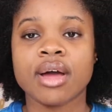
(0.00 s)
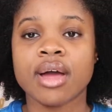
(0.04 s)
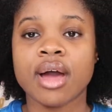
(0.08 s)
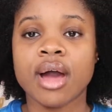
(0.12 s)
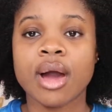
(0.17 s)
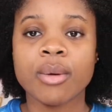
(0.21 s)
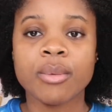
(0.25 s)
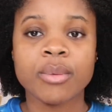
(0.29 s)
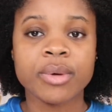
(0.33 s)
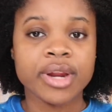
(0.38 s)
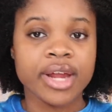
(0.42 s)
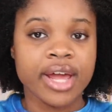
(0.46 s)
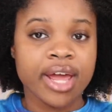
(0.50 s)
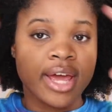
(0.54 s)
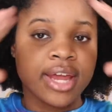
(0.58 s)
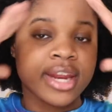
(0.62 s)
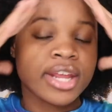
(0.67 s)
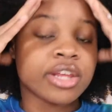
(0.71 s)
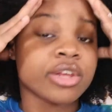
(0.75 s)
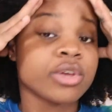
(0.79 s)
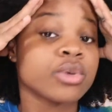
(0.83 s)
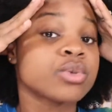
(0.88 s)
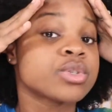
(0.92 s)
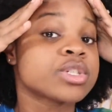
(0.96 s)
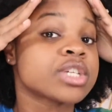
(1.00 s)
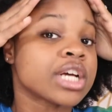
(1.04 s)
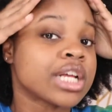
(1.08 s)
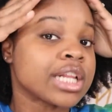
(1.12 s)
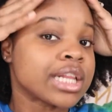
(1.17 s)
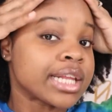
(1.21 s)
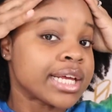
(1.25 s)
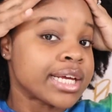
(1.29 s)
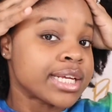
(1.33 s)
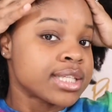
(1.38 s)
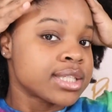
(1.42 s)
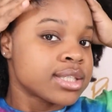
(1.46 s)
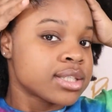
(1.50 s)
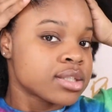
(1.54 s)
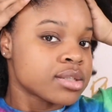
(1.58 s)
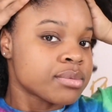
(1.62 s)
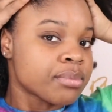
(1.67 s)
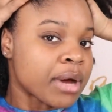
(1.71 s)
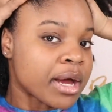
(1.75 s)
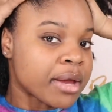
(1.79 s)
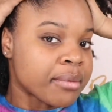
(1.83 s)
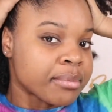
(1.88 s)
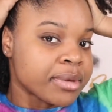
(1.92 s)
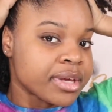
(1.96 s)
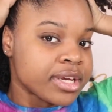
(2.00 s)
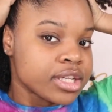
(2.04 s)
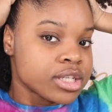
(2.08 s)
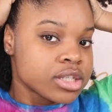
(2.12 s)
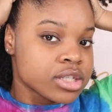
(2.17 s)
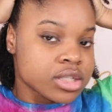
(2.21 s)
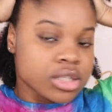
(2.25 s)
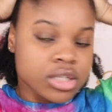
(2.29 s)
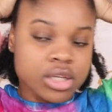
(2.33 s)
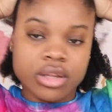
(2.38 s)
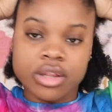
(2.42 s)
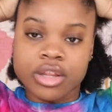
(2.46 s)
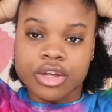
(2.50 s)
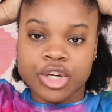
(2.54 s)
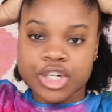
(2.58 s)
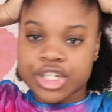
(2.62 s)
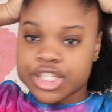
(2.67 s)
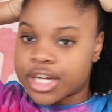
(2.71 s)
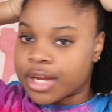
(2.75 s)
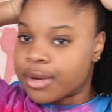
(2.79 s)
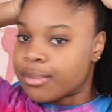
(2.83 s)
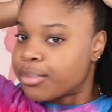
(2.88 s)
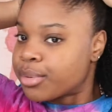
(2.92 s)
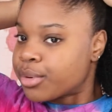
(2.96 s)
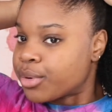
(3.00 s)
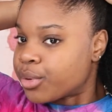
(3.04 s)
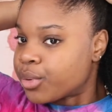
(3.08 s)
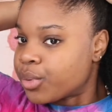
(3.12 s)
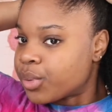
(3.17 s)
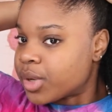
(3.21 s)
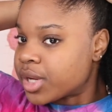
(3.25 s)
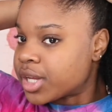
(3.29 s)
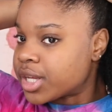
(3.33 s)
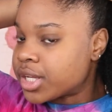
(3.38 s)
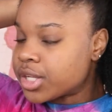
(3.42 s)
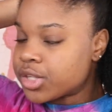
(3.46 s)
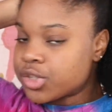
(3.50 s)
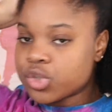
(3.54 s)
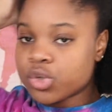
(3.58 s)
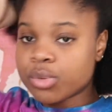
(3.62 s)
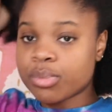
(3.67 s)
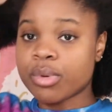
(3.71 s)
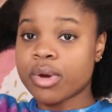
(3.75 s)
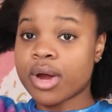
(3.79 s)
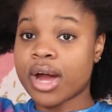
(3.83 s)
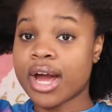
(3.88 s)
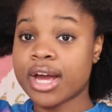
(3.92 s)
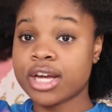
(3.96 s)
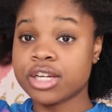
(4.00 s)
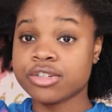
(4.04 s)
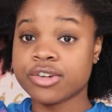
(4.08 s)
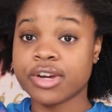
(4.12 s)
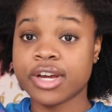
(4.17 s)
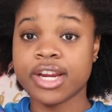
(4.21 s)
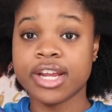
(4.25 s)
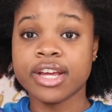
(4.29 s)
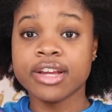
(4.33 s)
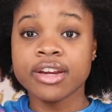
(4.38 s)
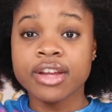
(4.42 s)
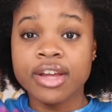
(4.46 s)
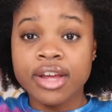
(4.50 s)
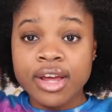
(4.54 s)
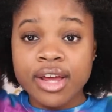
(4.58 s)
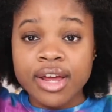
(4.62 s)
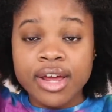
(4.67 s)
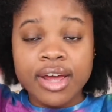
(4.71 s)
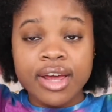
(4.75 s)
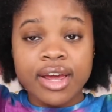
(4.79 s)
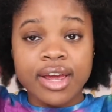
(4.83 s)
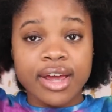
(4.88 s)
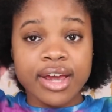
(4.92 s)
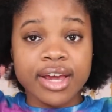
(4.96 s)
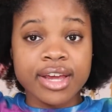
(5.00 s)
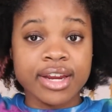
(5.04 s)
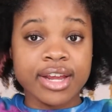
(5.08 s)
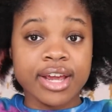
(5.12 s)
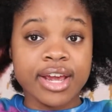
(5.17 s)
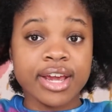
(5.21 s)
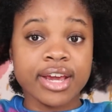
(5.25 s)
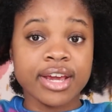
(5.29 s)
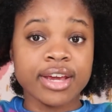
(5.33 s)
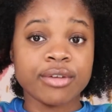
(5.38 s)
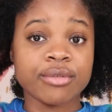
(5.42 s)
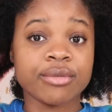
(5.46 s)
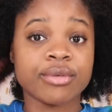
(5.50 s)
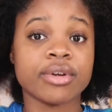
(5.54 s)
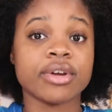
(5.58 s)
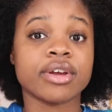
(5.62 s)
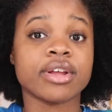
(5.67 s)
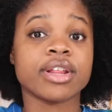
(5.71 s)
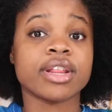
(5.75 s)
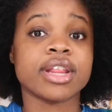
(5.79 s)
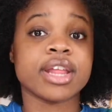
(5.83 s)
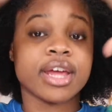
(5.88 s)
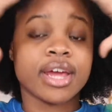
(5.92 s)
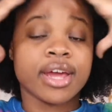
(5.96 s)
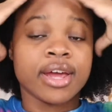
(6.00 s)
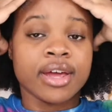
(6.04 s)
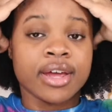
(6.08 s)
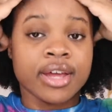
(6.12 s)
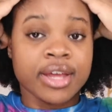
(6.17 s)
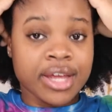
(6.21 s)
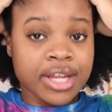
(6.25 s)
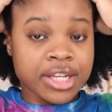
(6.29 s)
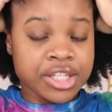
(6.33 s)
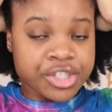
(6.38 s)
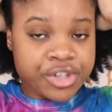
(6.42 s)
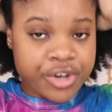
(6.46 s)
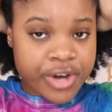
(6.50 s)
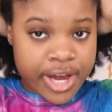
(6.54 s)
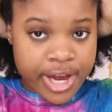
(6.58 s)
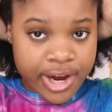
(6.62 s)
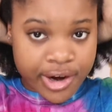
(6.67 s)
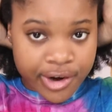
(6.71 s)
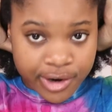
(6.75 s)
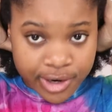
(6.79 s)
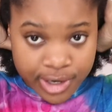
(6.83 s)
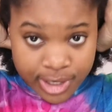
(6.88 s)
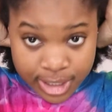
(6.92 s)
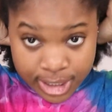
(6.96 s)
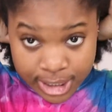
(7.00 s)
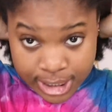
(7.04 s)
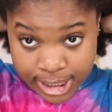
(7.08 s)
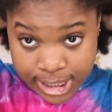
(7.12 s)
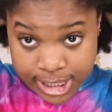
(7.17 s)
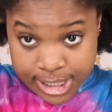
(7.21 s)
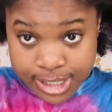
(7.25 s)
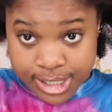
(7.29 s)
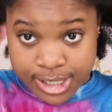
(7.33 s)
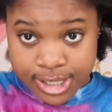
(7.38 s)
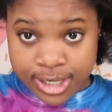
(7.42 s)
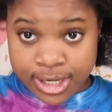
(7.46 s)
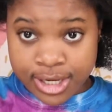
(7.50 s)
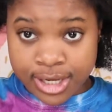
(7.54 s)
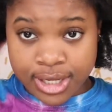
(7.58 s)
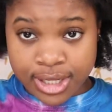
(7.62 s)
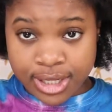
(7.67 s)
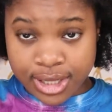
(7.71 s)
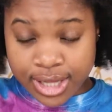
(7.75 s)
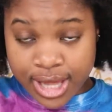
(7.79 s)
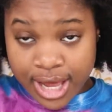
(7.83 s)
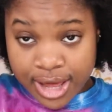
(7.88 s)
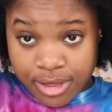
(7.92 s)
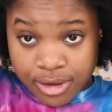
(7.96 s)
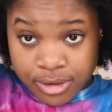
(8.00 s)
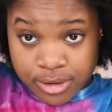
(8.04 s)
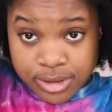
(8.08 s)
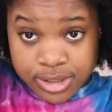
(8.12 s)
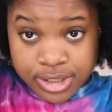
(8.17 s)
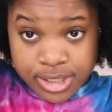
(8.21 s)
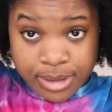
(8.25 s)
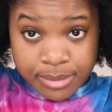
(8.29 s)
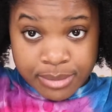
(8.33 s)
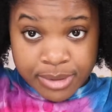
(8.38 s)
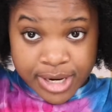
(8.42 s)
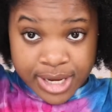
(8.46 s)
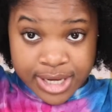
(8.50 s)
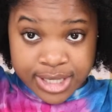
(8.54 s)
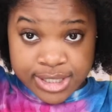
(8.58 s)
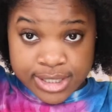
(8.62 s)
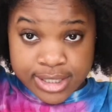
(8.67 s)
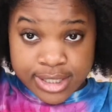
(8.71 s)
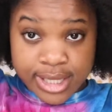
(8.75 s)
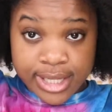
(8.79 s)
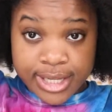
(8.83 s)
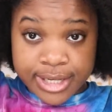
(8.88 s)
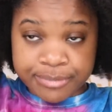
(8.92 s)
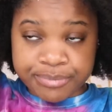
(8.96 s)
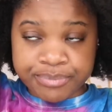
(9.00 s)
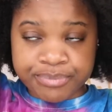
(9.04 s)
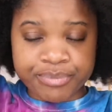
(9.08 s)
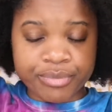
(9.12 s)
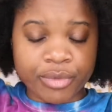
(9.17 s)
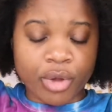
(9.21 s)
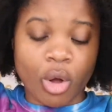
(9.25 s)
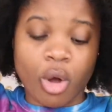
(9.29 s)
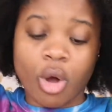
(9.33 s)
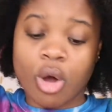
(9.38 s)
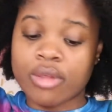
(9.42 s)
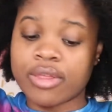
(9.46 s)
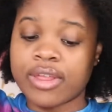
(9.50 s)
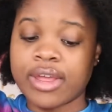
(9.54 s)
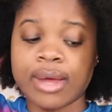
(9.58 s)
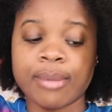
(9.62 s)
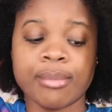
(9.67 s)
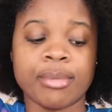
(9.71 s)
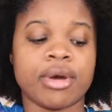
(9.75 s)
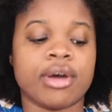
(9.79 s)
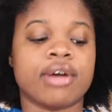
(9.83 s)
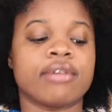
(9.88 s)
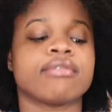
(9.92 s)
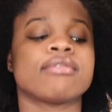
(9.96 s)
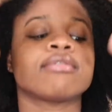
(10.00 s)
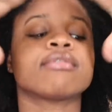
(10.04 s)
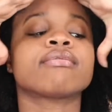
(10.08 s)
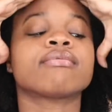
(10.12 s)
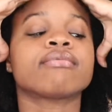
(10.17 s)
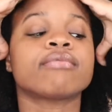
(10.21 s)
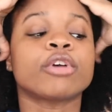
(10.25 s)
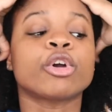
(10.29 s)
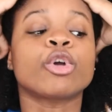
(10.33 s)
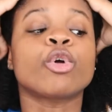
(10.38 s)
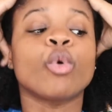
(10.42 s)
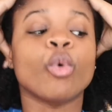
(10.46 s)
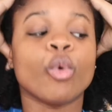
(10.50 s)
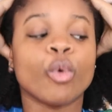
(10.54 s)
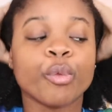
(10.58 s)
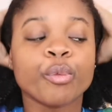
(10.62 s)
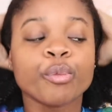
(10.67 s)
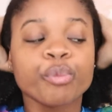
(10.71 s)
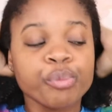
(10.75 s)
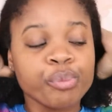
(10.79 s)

I went ahead and used Cleansed by Miche. Their shampoo is super hydrating and it really gets your hair clean, lathers up nicely, all the above. Cool.